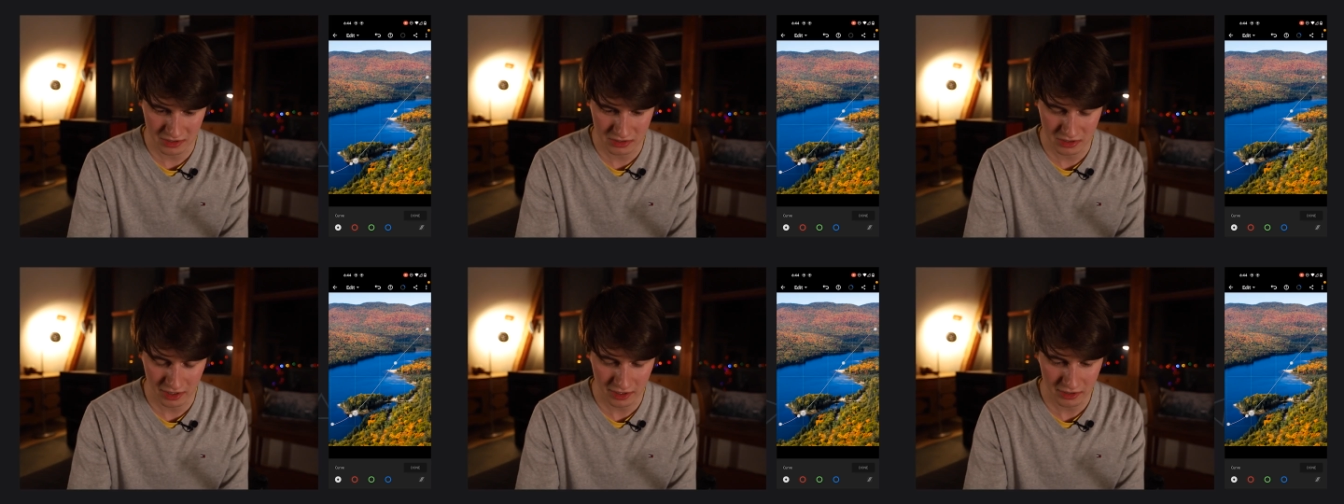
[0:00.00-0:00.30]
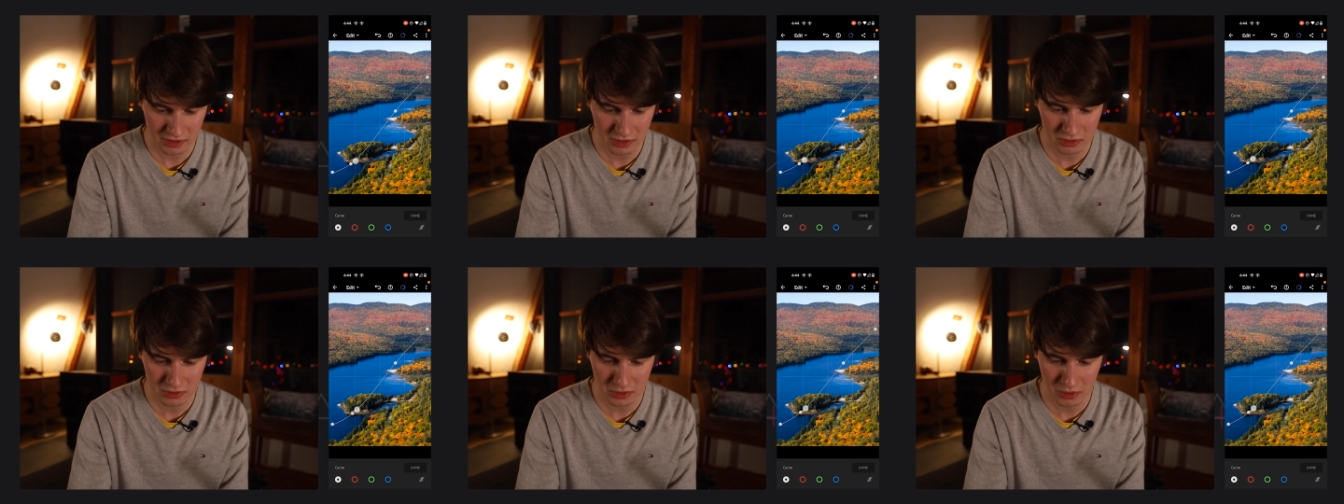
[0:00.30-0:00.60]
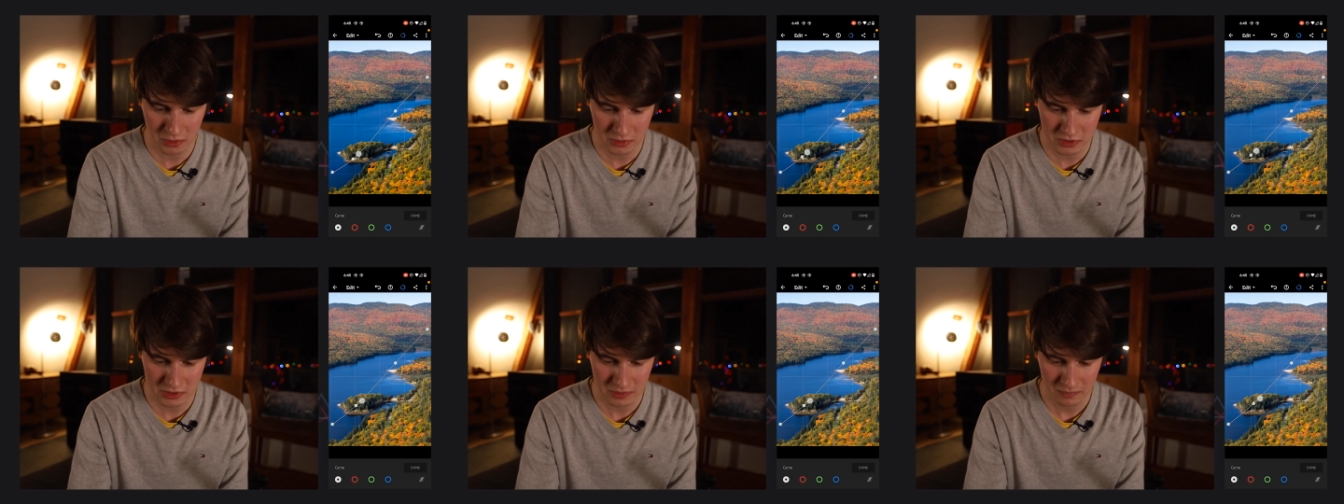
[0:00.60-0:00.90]
the darker
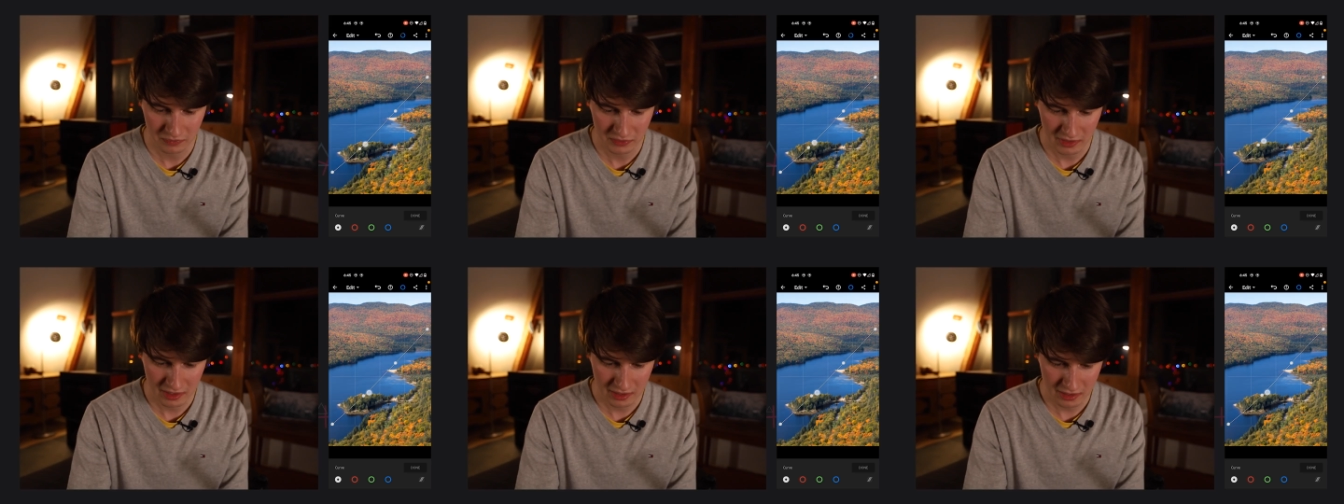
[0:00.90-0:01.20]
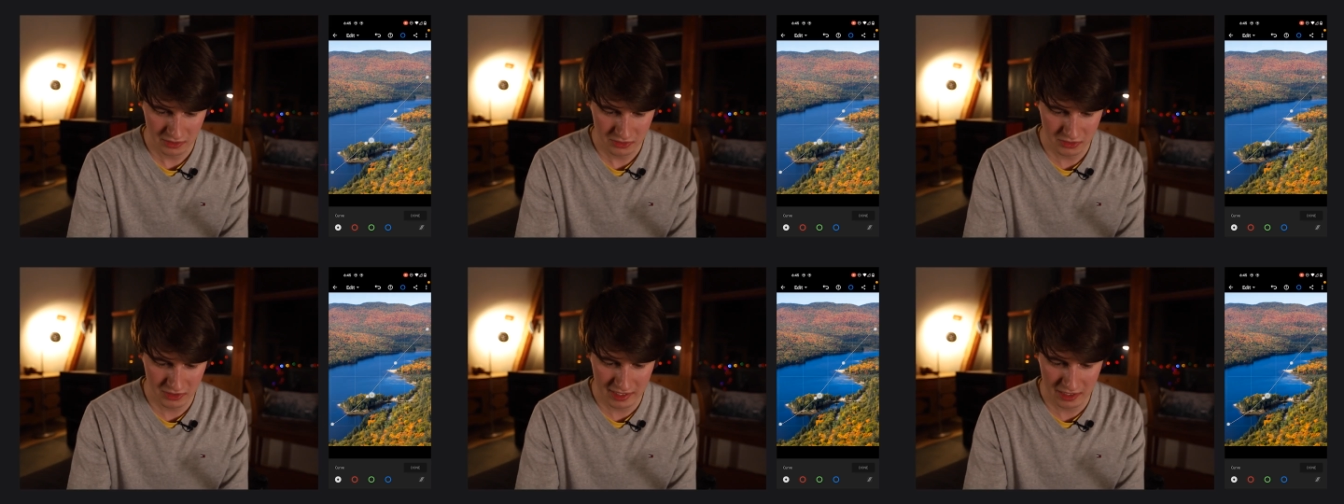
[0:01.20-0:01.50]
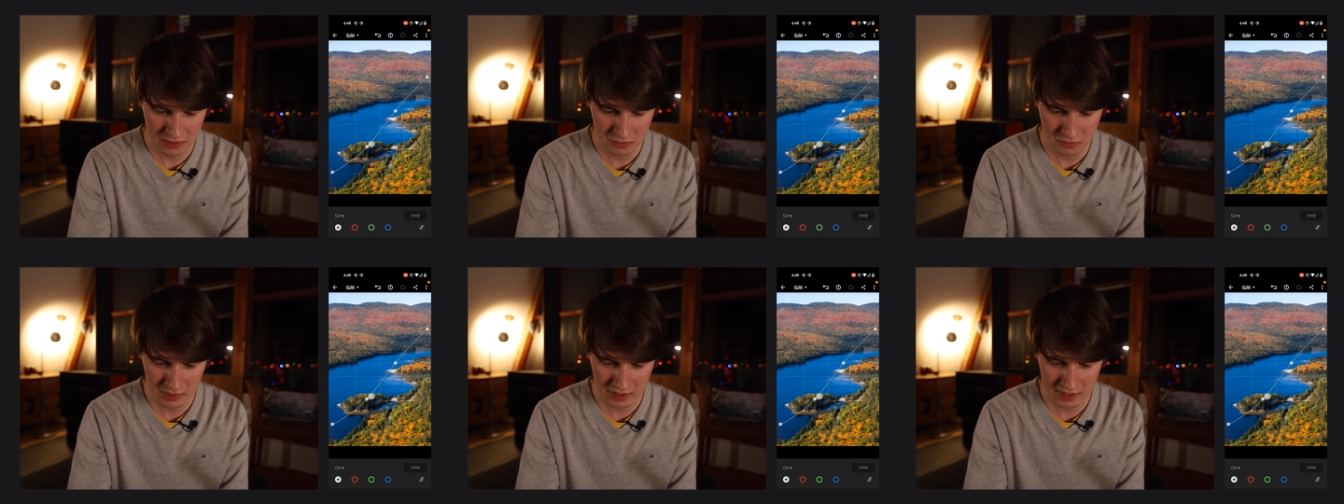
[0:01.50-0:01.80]
tones, so you
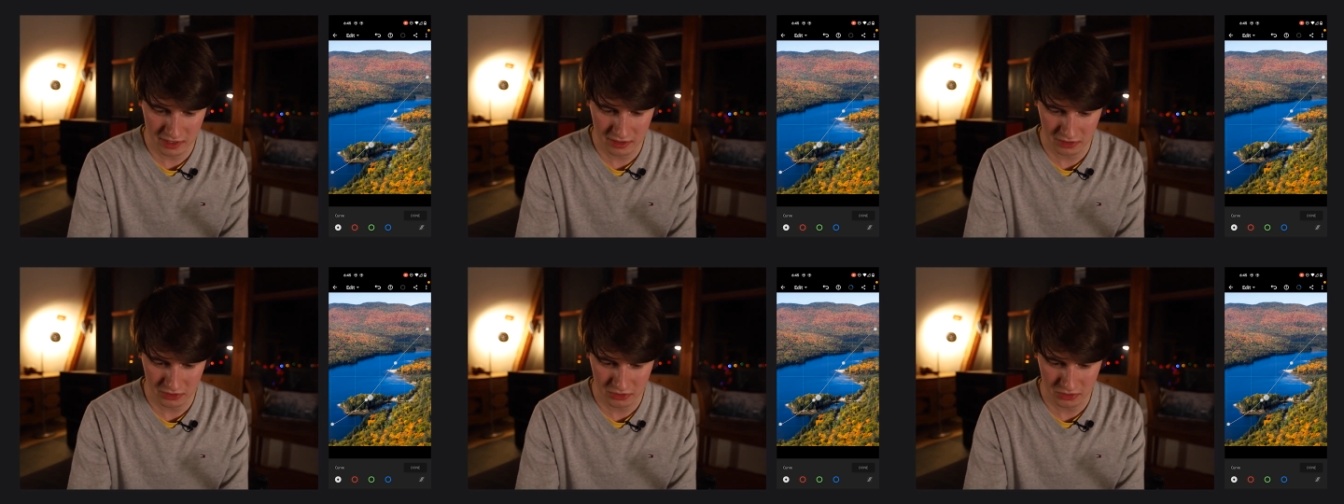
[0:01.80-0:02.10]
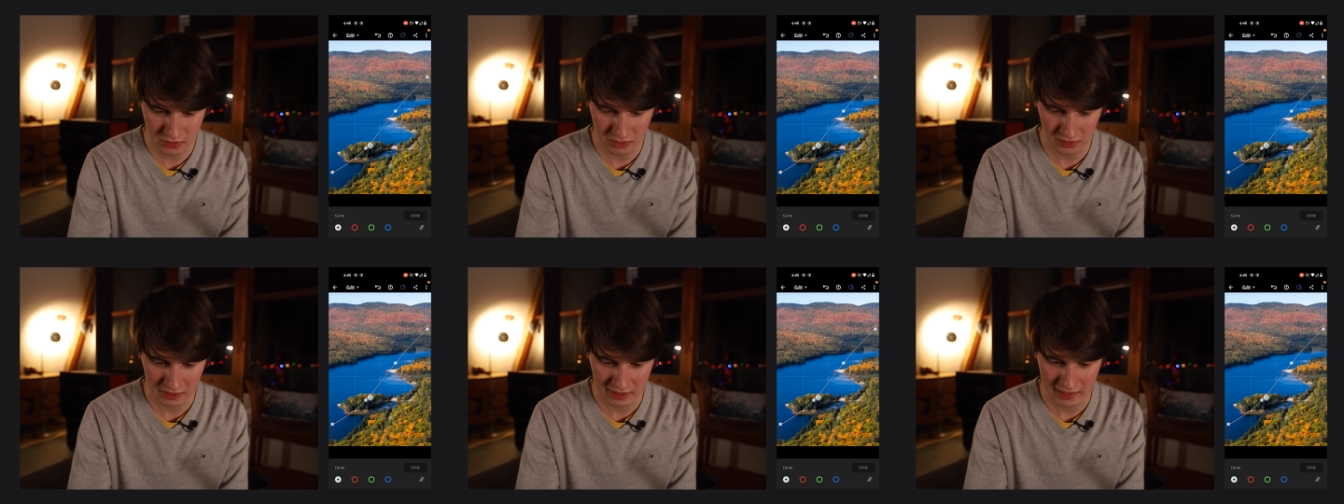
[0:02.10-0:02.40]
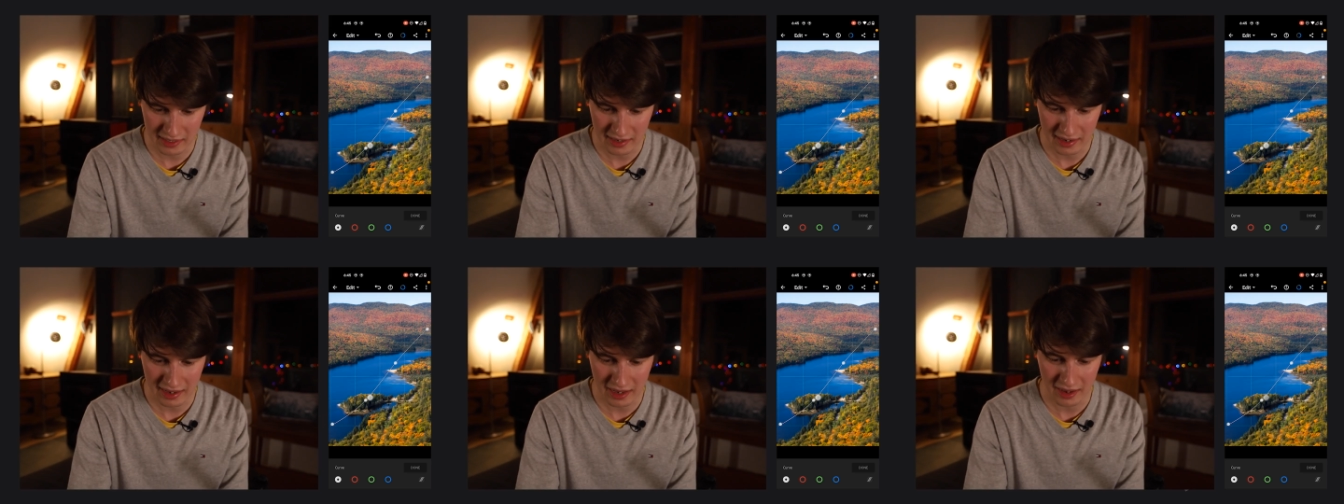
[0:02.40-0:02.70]
can really control
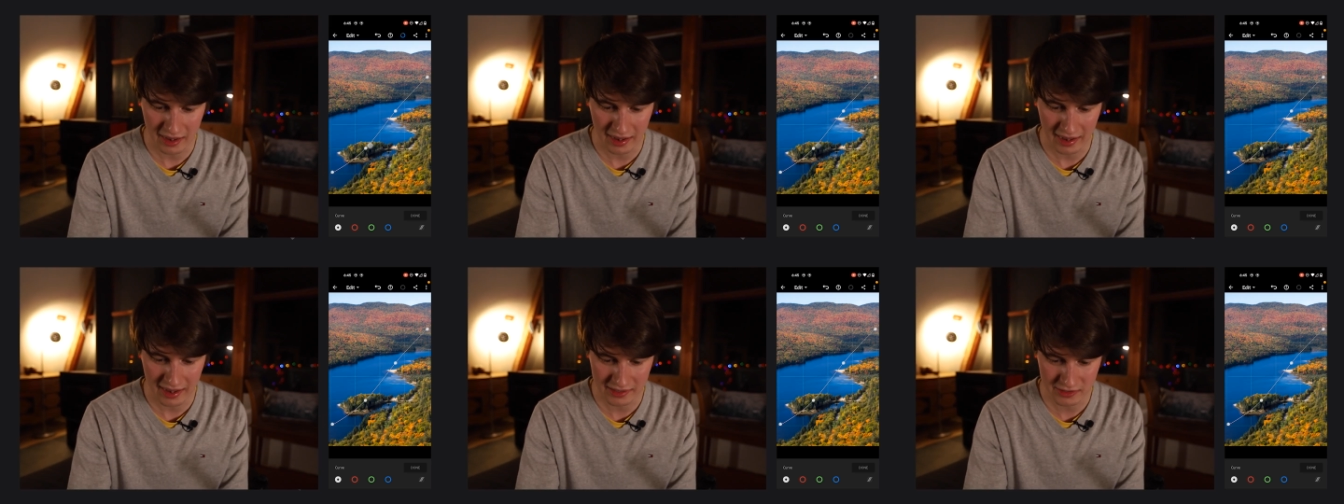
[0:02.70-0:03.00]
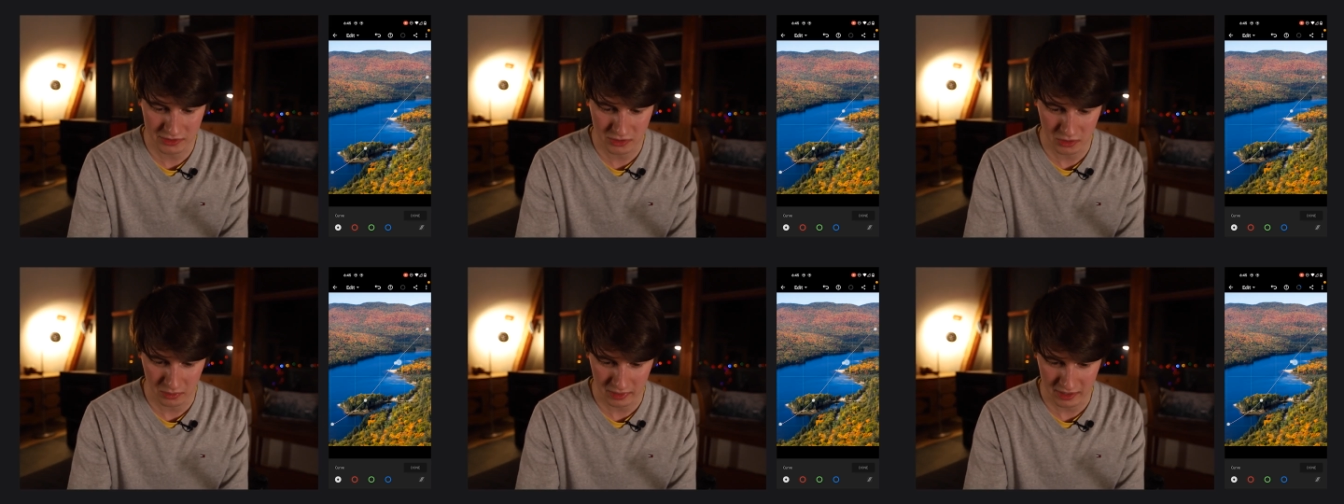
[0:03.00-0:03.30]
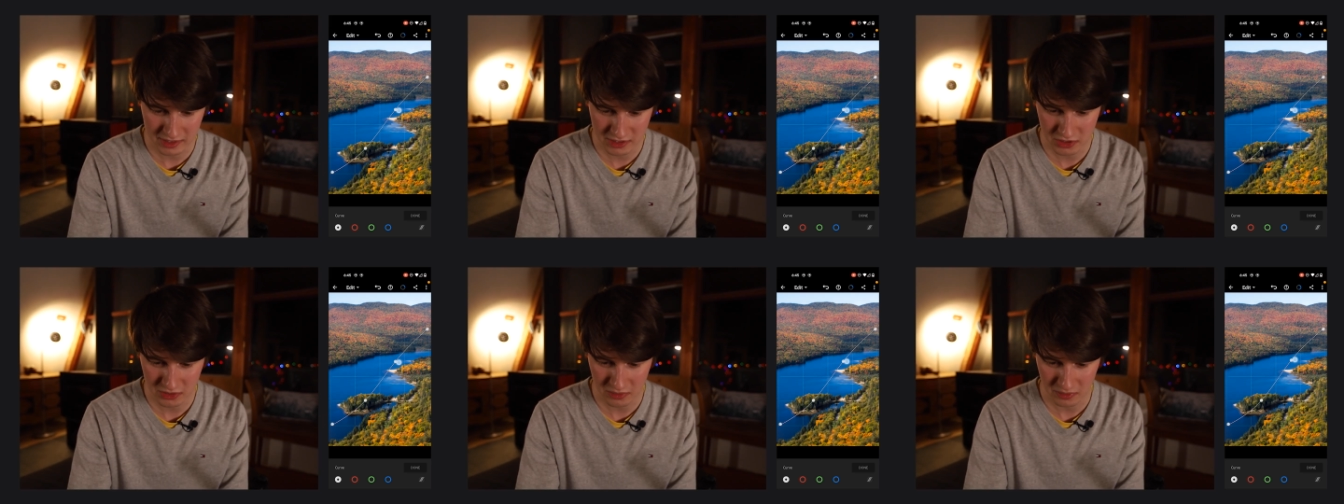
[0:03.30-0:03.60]
it uh, as you
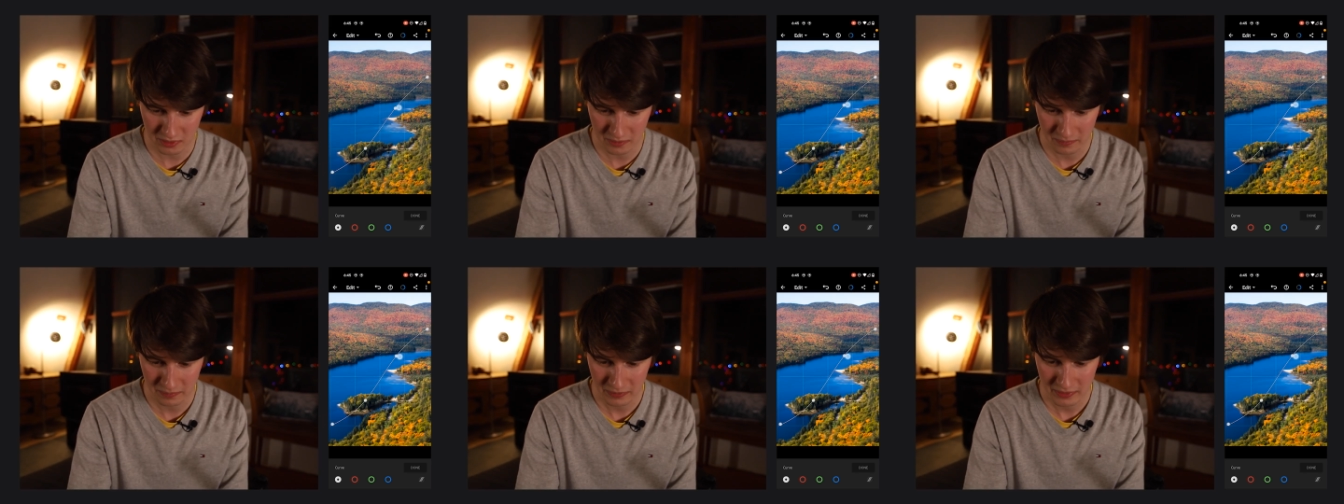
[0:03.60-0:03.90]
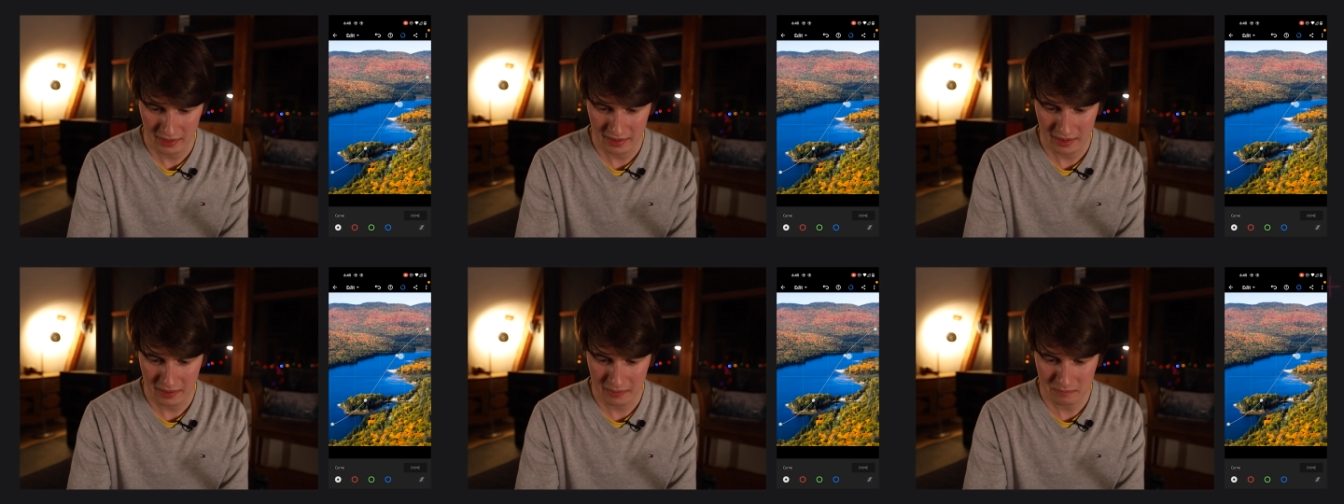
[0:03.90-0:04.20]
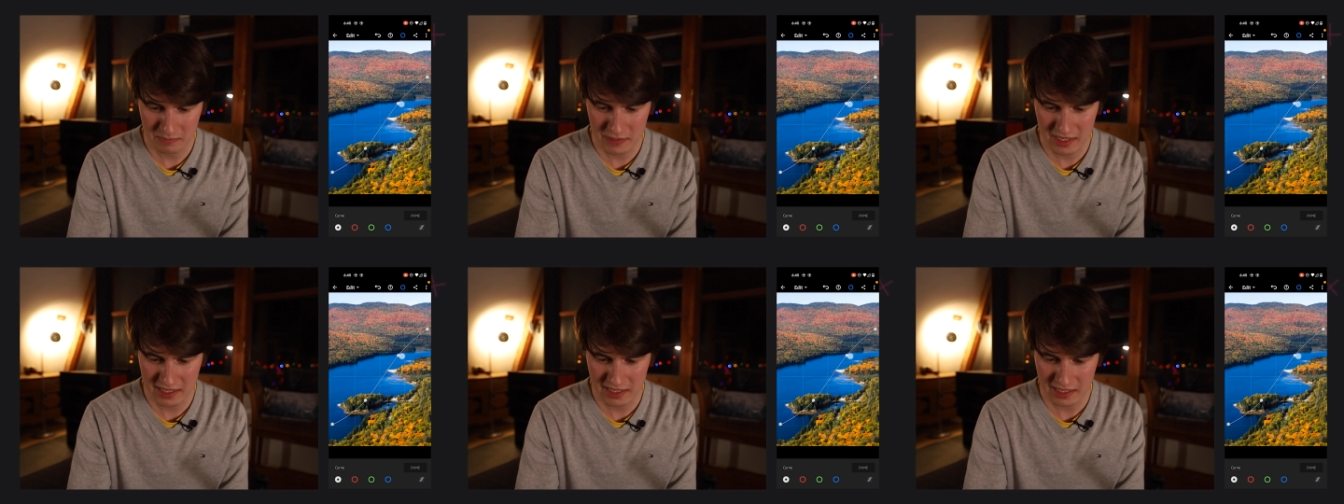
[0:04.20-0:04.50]
wish. So
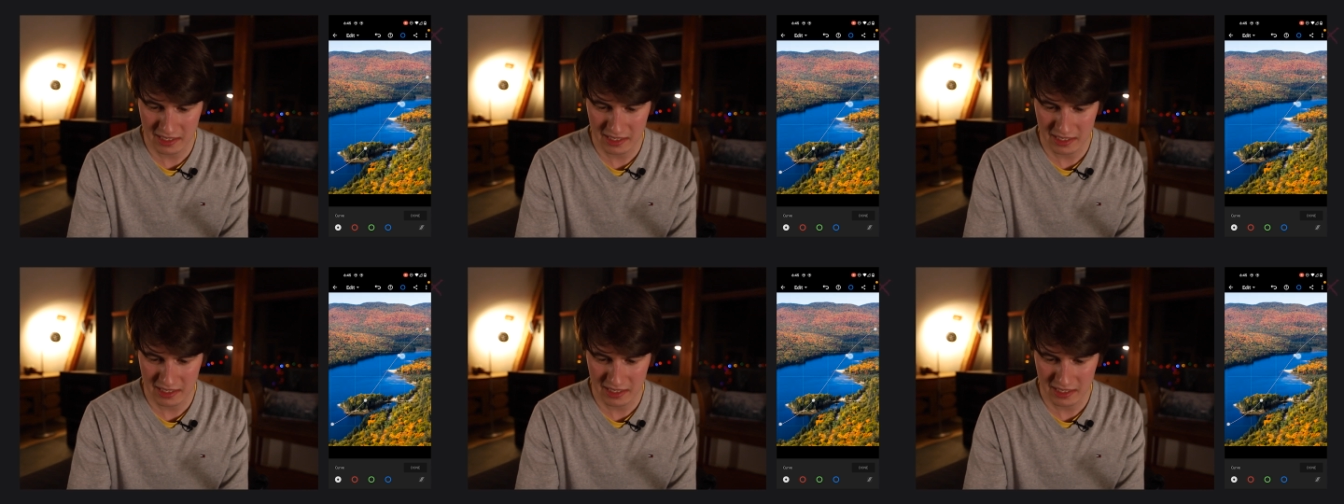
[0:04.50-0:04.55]
be